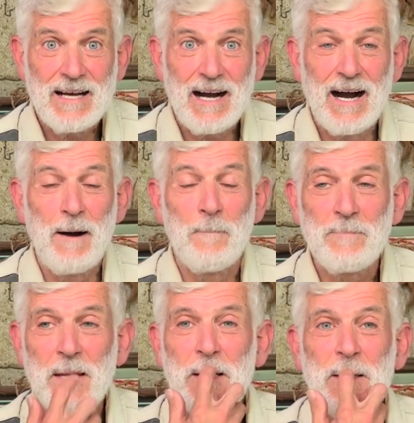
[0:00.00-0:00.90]

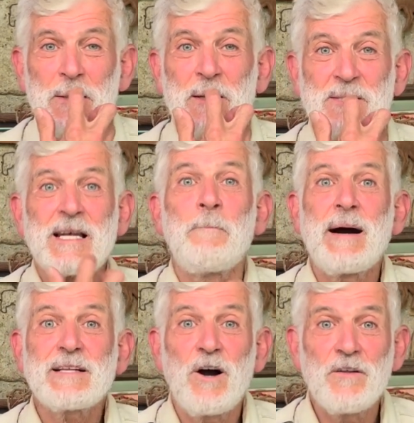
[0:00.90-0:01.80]
Some
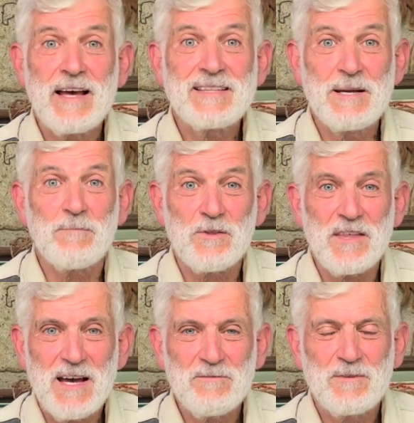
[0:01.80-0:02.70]
might call that timber
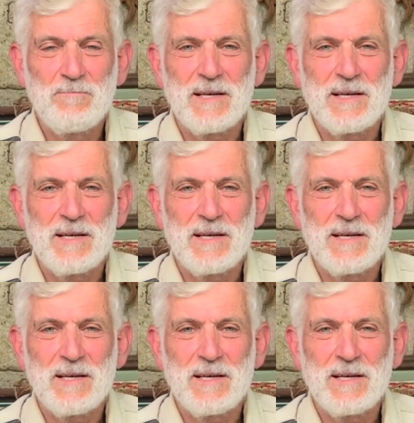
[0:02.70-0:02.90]
theft,